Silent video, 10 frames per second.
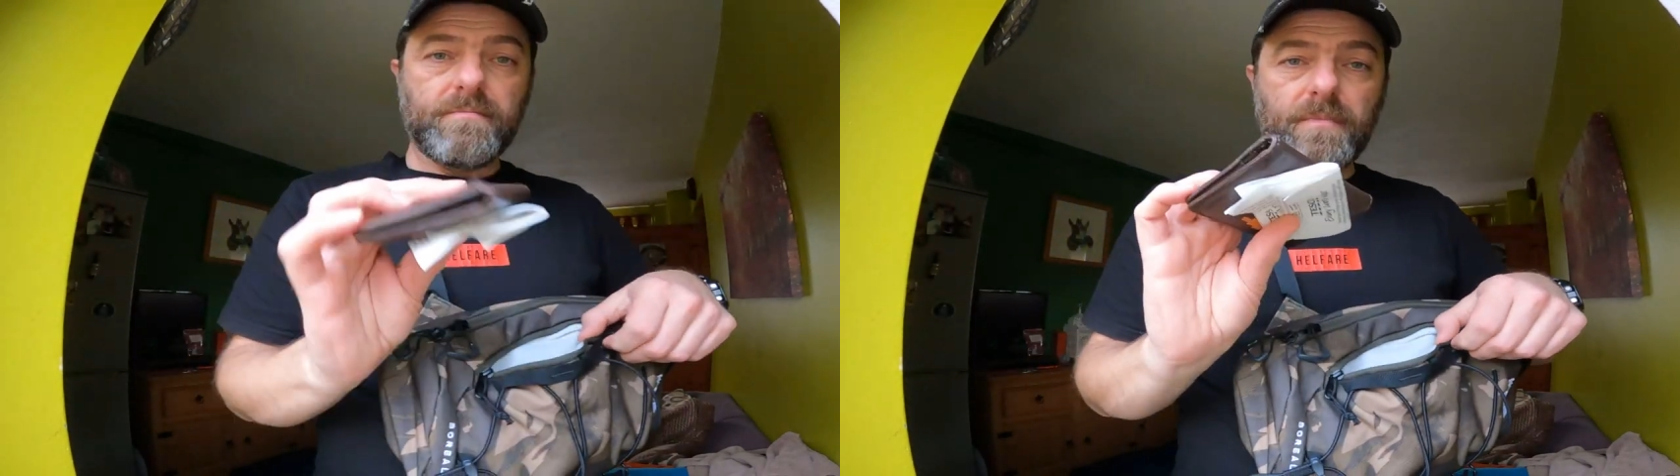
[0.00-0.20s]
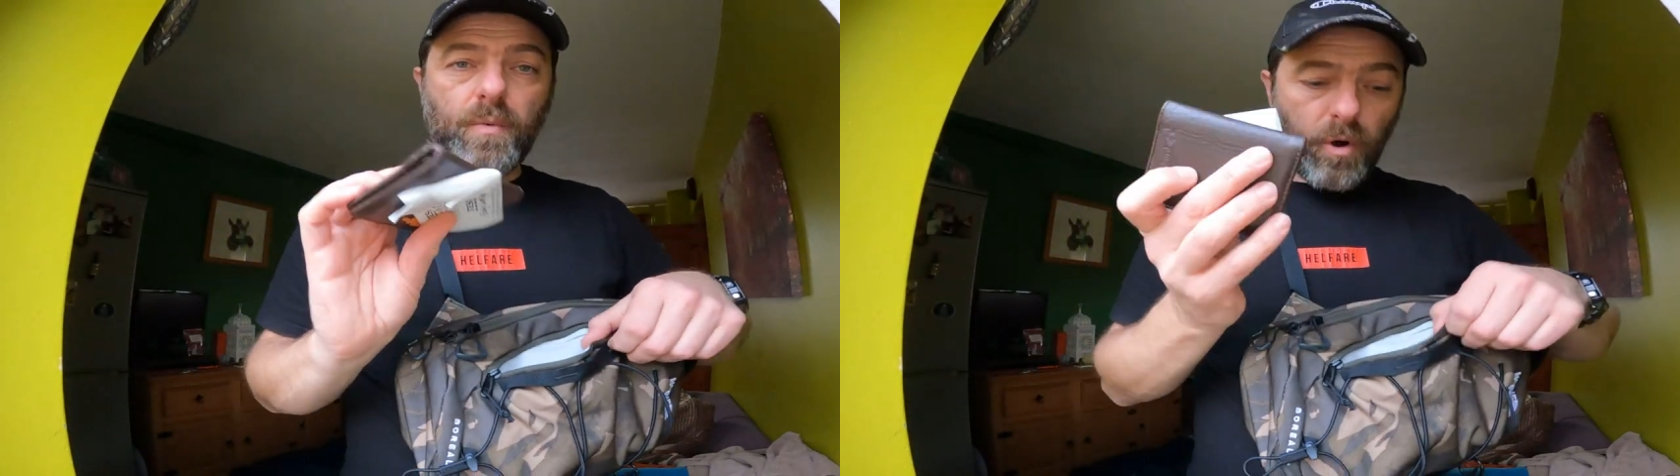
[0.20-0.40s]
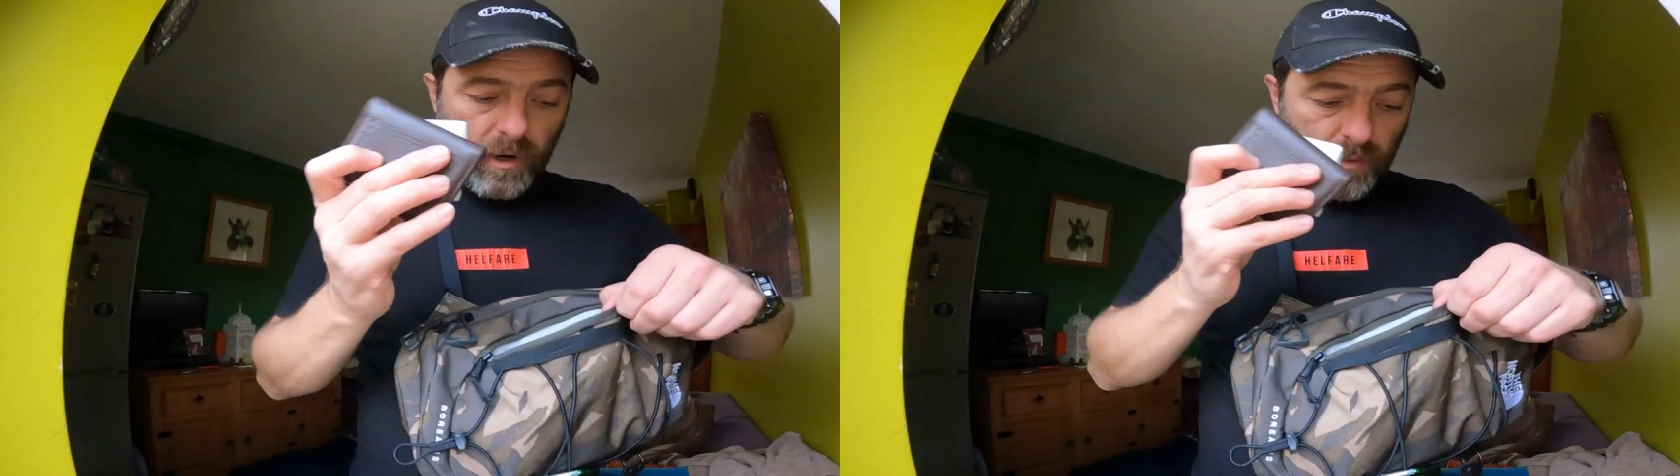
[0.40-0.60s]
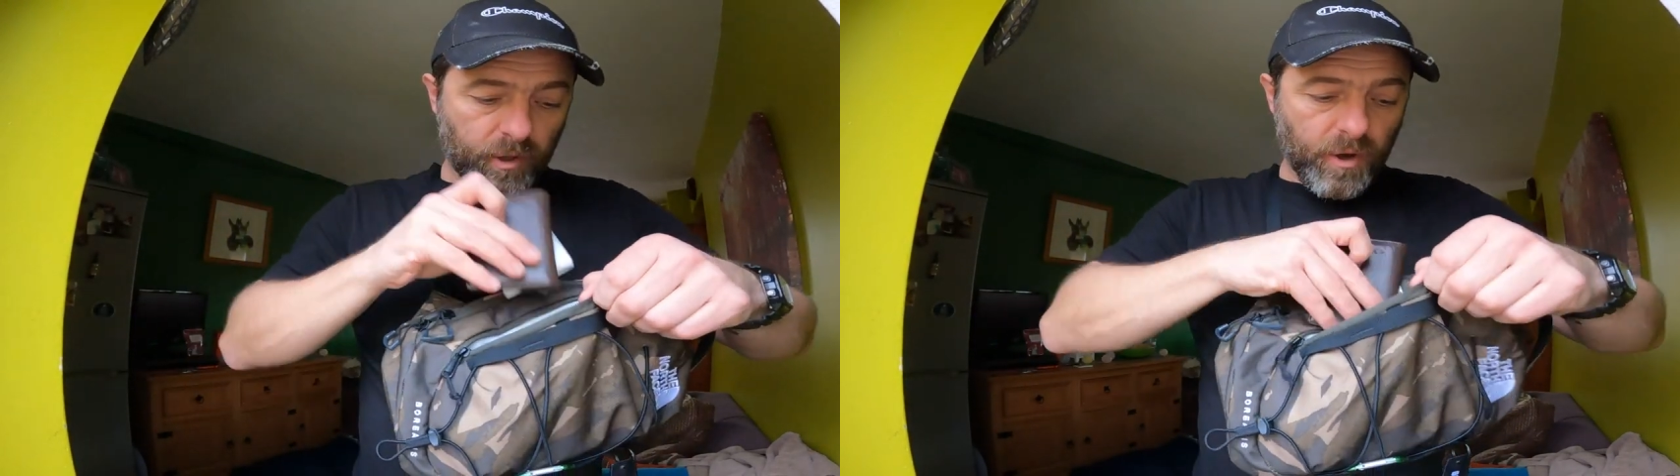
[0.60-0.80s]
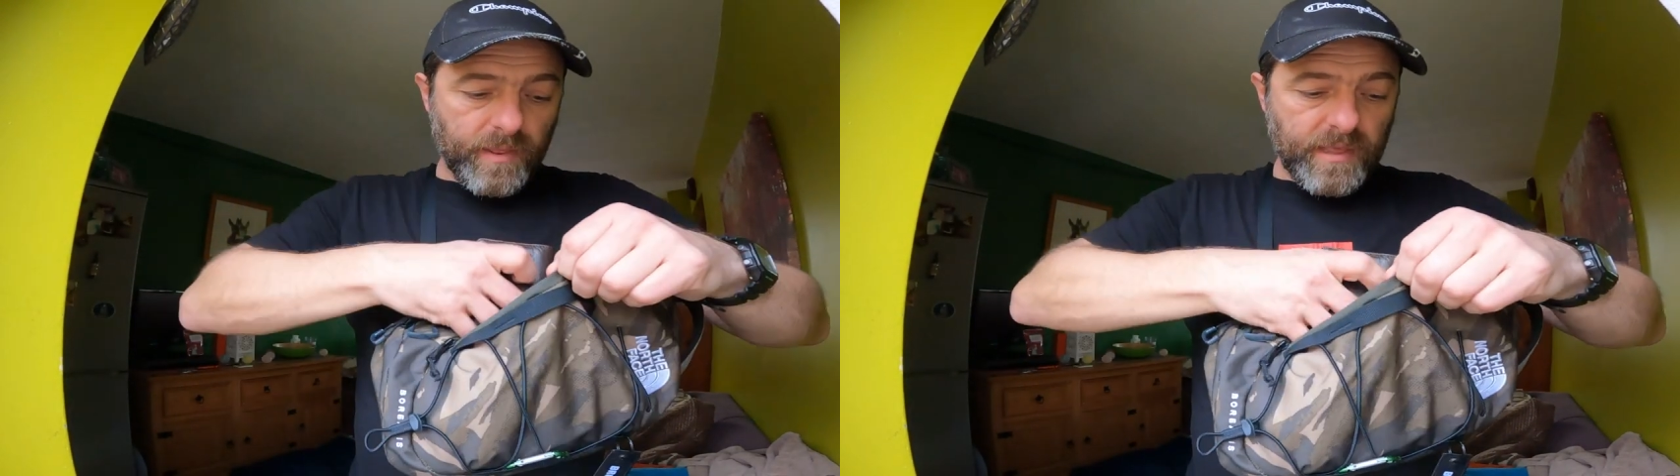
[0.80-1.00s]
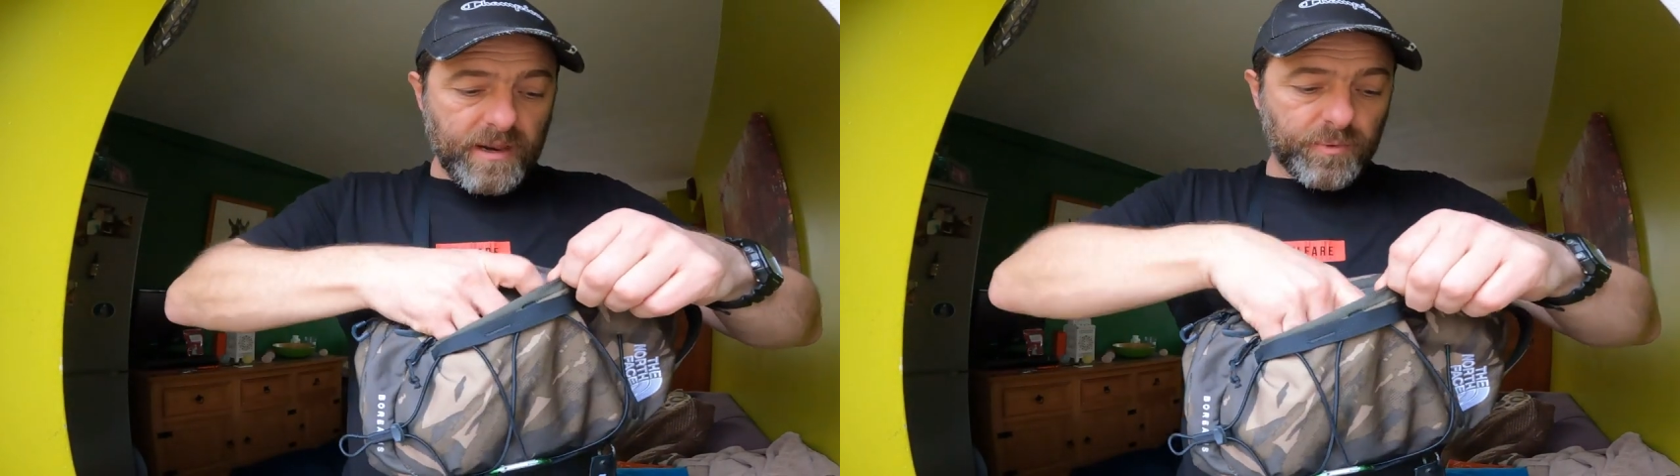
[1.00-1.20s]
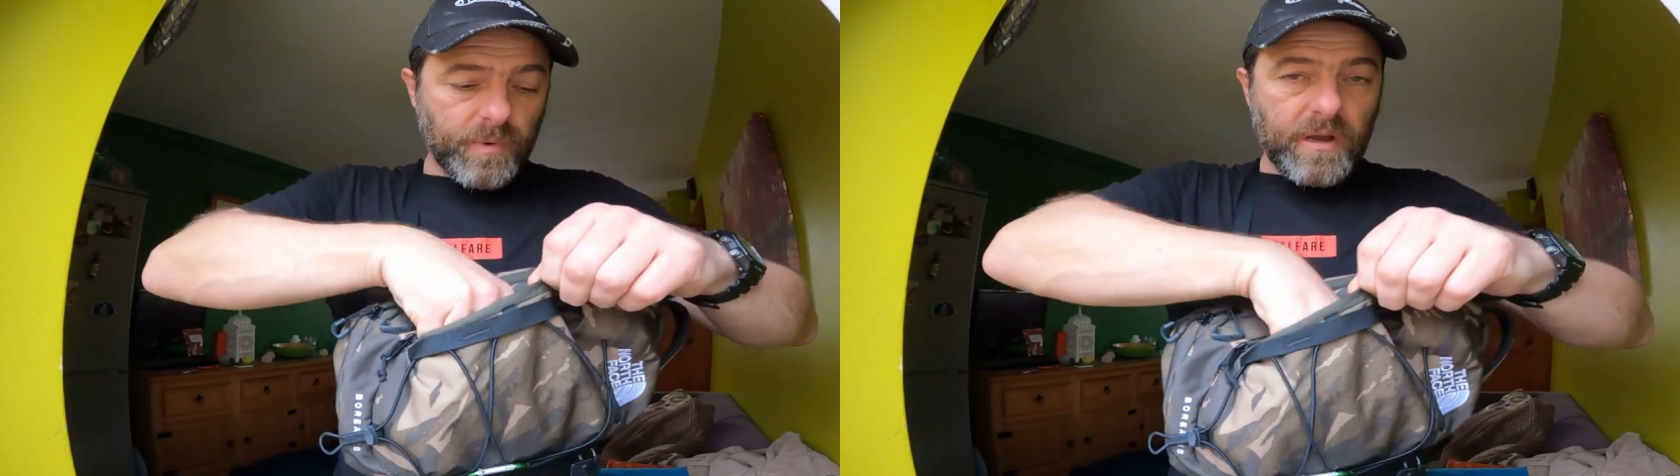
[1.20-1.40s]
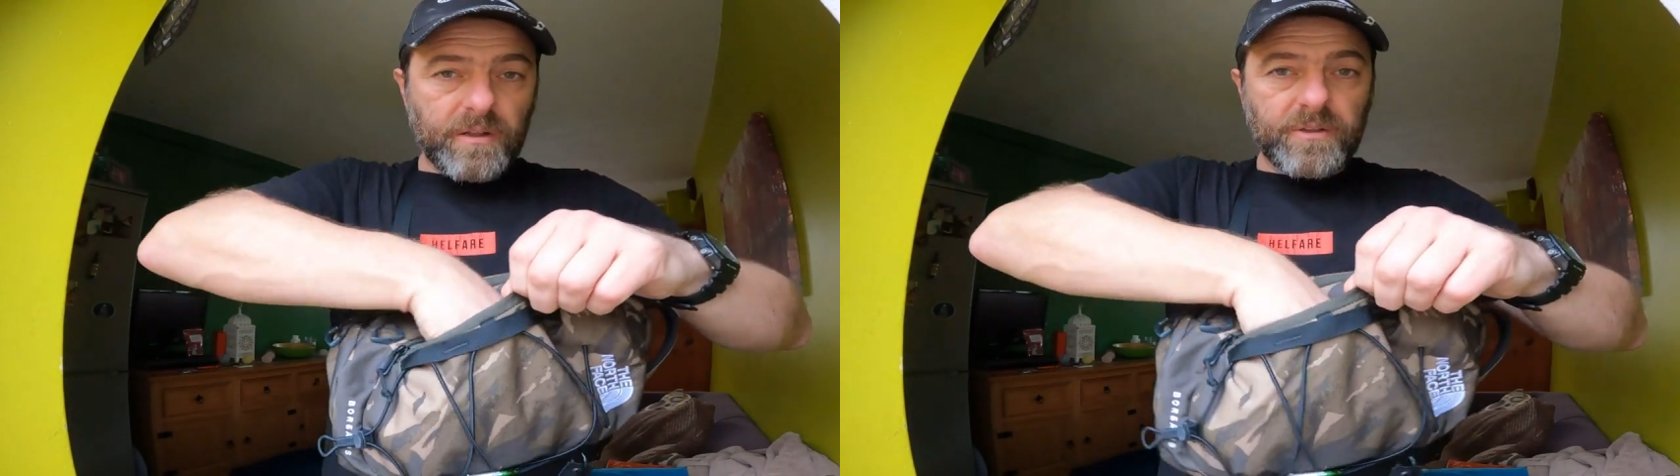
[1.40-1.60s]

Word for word: My wallet will go in there as well,